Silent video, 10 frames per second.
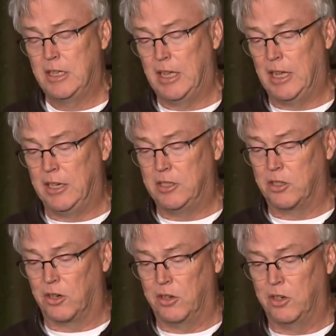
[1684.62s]
And he
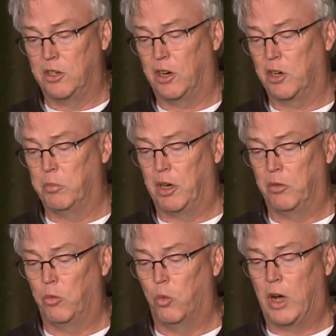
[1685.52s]
started to talk about
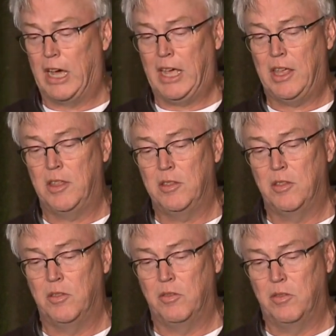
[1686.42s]
why,
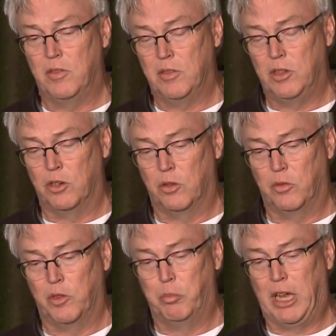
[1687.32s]

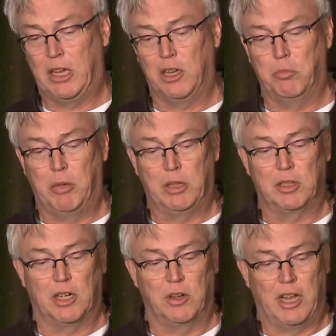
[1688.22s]
the banking
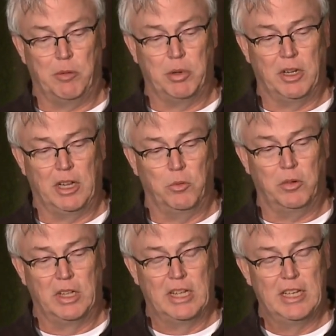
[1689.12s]
meltdown happened. And
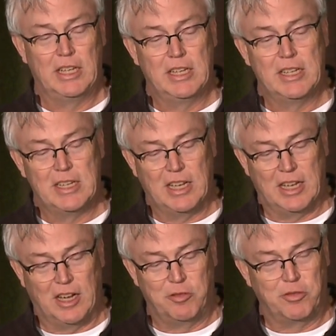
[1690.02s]

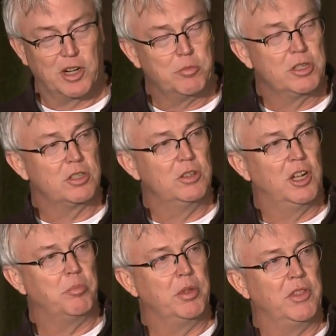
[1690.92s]
a farmer stood
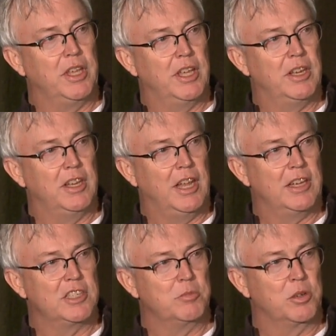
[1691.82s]
up at the end and
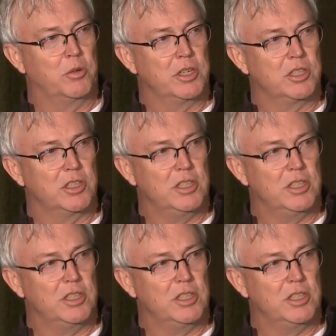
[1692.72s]
asked him a question.